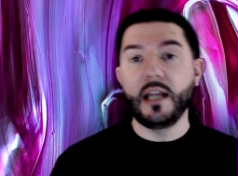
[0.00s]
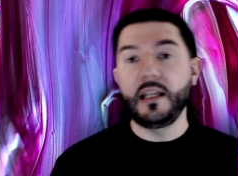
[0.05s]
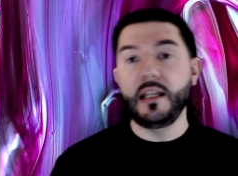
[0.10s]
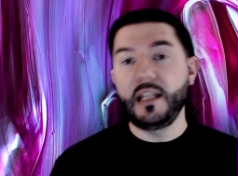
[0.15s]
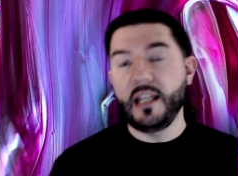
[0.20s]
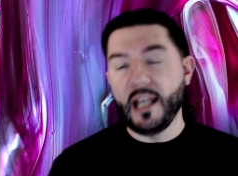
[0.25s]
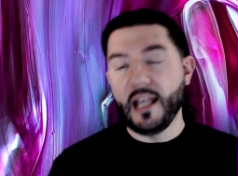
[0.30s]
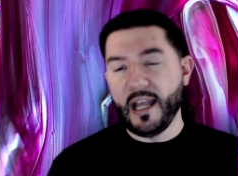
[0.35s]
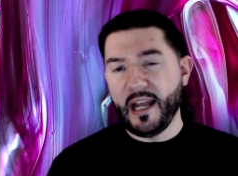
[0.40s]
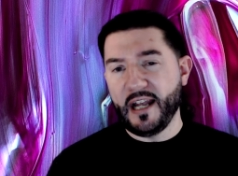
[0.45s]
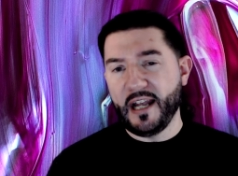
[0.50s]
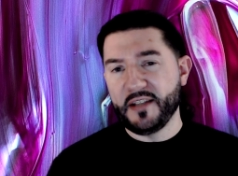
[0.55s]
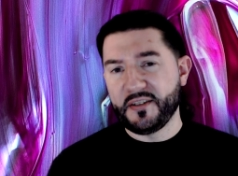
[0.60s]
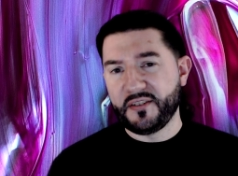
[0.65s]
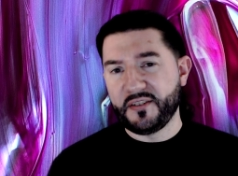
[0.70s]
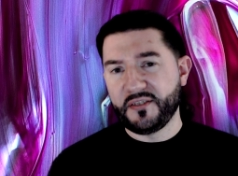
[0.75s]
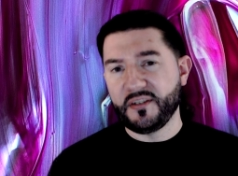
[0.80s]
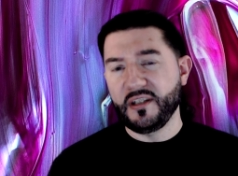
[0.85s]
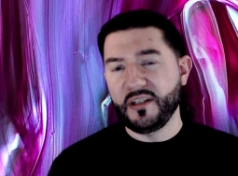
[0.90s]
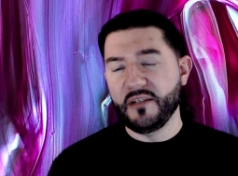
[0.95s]
he
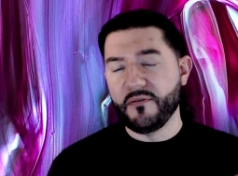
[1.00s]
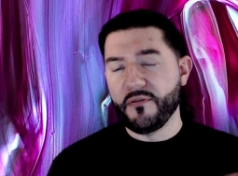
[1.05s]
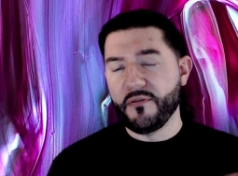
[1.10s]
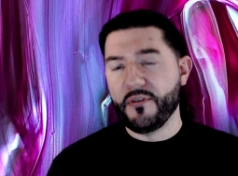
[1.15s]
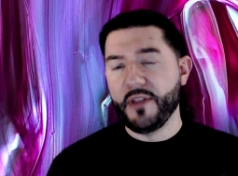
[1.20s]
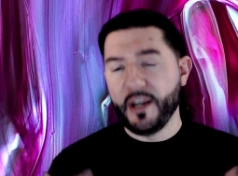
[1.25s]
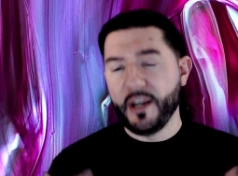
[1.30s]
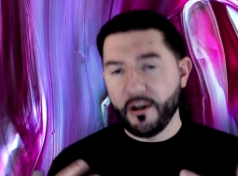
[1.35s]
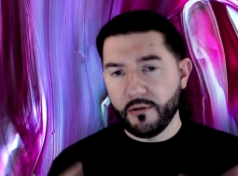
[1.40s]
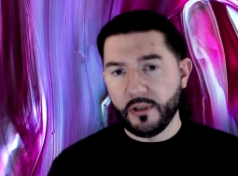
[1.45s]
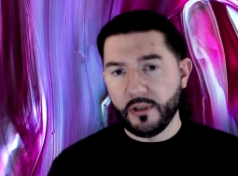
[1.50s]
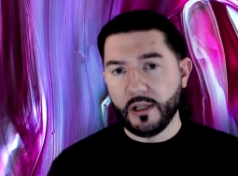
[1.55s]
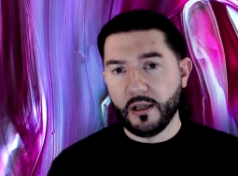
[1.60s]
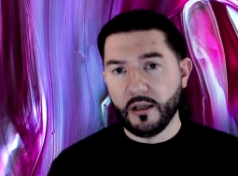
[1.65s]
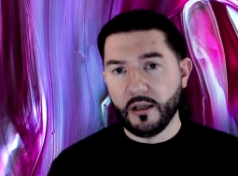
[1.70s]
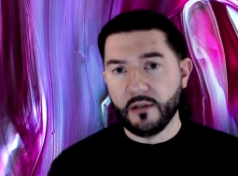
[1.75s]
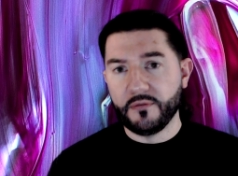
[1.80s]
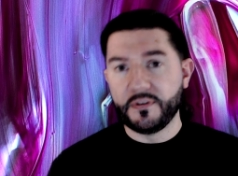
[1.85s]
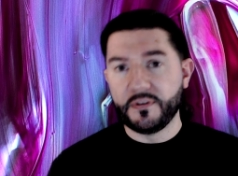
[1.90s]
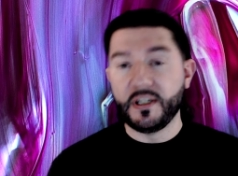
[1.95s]
asks if their
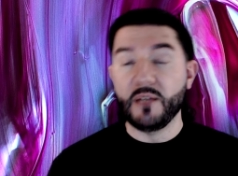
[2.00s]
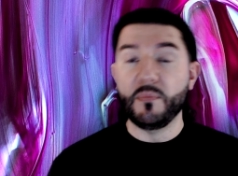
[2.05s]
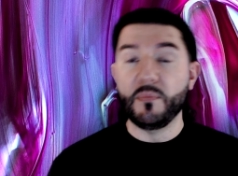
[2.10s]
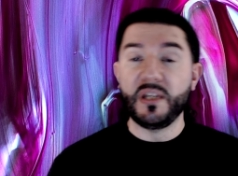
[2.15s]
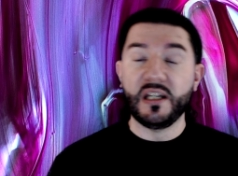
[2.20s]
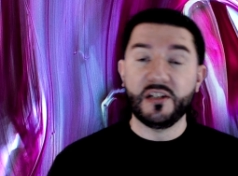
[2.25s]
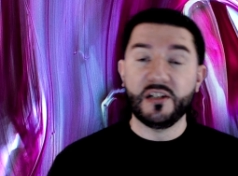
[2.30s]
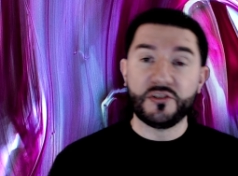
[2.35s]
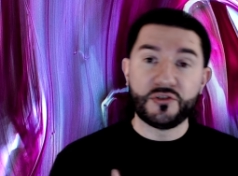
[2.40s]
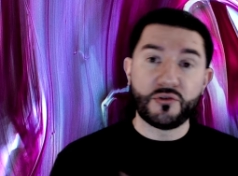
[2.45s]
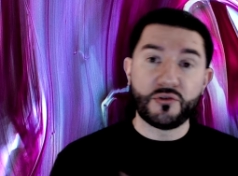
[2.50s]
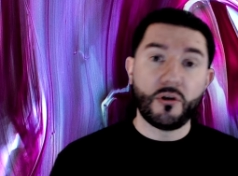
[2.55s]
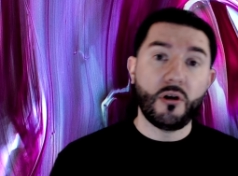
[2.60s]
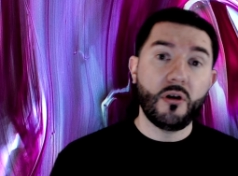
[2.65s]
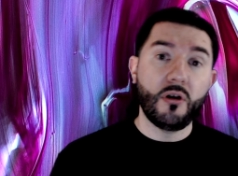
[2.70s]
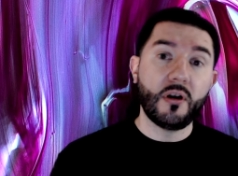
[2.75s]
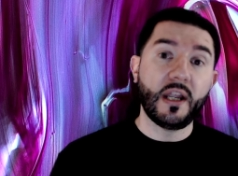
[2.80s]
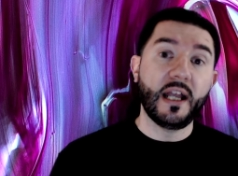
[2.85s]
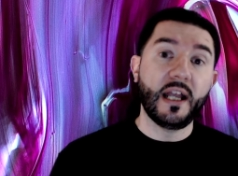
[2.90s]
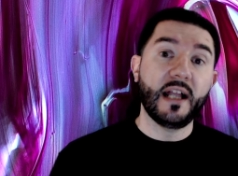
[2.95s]
love can be as
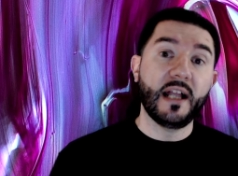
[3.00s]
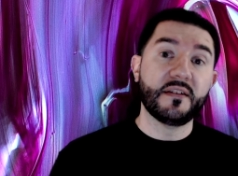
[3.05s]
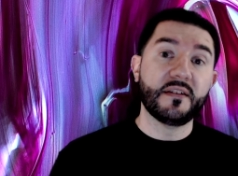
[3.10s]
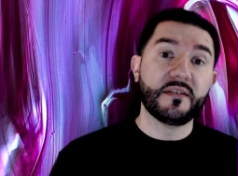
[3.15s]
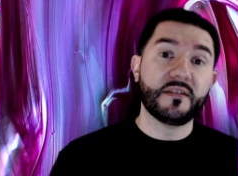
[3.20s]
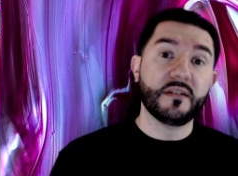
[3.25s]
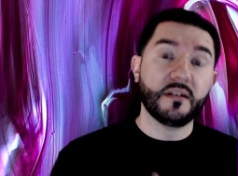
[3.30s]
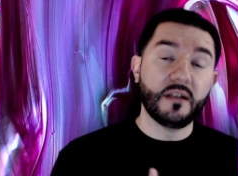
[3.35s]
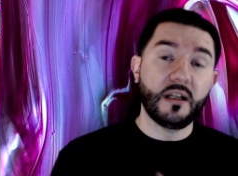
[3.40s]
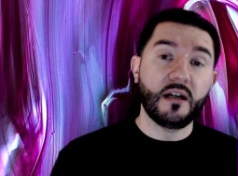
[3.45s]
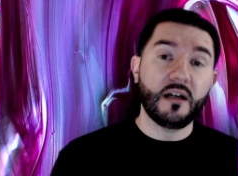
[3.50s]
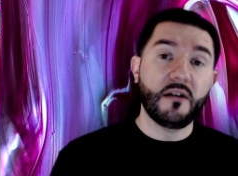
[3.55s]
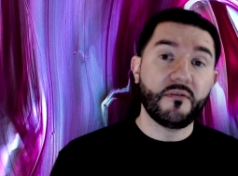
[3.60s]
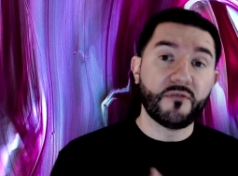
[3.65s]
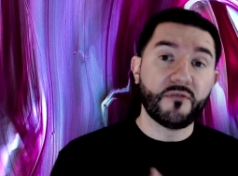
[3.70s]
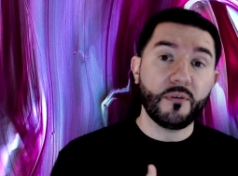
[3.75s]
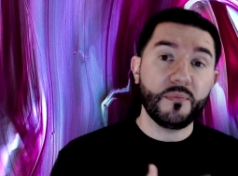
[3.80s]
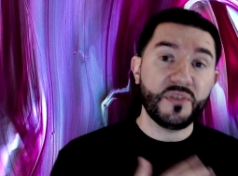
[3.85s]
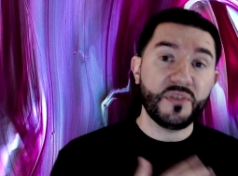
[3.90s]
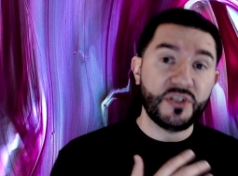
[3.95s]
strong as the love
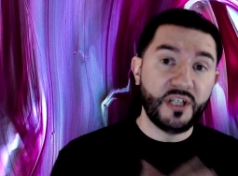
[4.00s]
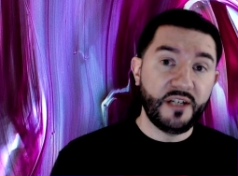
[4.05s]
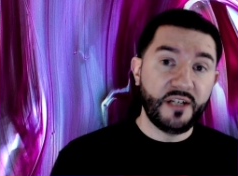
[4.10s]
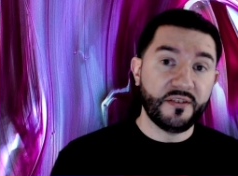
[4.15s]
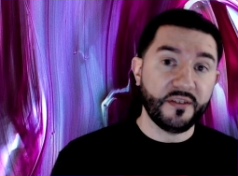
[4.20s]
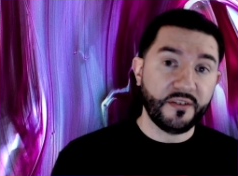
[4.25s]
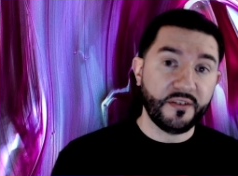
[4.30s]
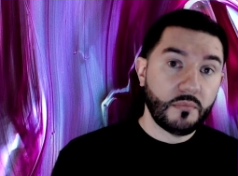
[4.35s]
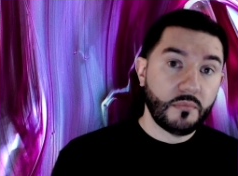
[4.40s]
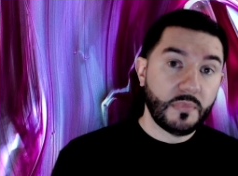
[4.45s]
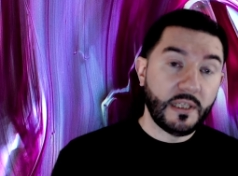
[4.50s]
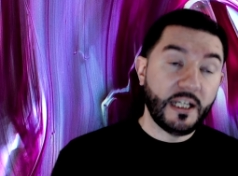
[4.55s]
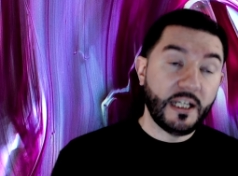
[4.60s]
from Jesus,